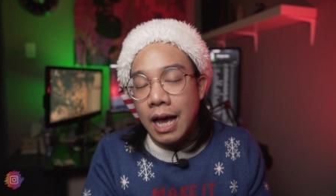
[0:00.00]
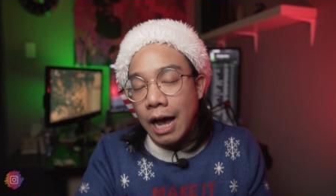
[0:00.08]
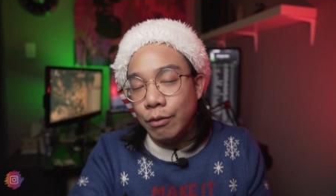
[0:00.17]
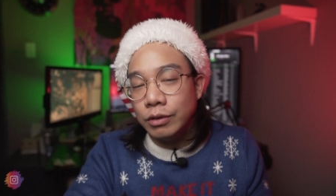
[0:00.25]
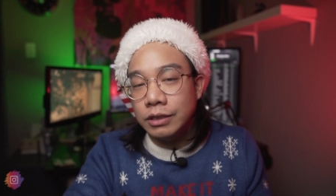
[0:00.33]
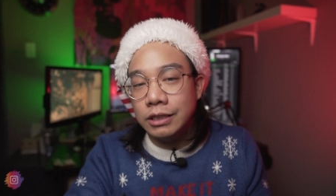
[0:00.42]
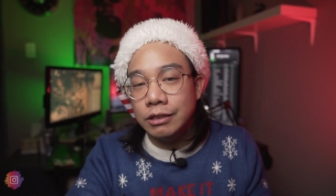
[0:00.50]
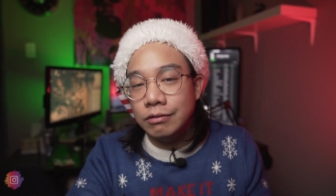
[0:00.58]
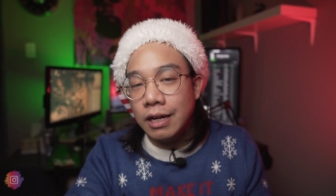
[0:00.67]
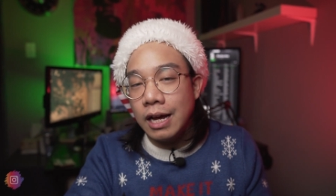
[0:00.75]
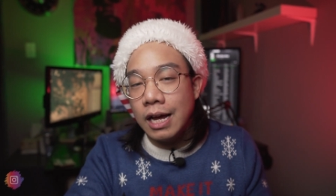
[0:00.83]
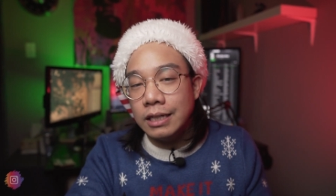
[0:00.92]
I will see you
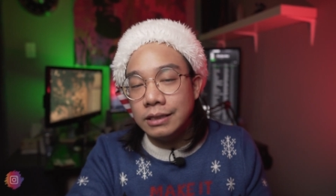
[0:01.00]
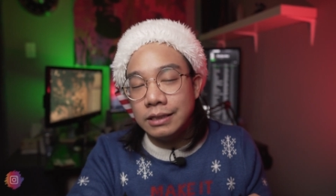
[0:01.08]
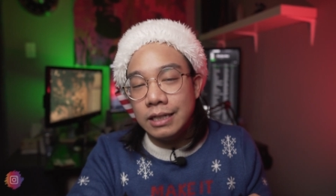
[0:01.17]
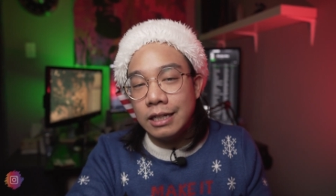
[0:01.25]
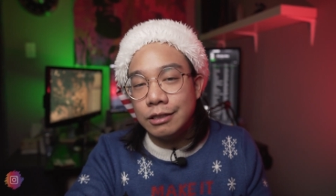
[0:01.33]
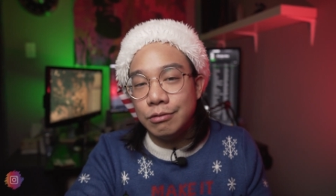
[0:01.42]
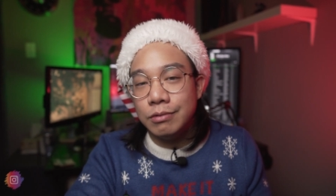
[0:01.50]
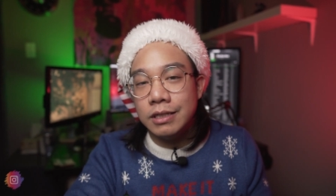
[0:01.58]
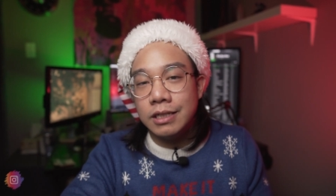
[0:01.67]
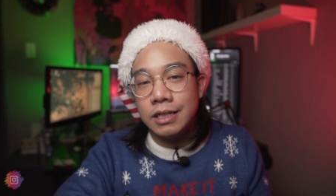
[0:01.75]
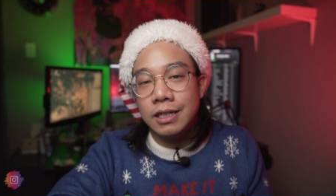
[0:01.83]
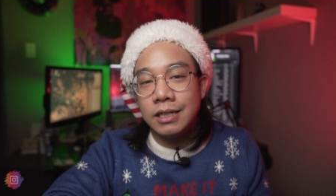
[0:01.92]
guys next
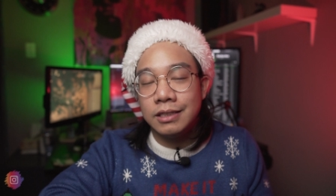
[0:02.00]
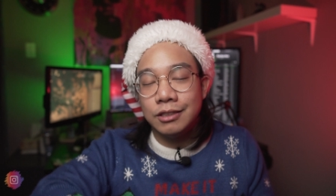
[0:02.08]
week.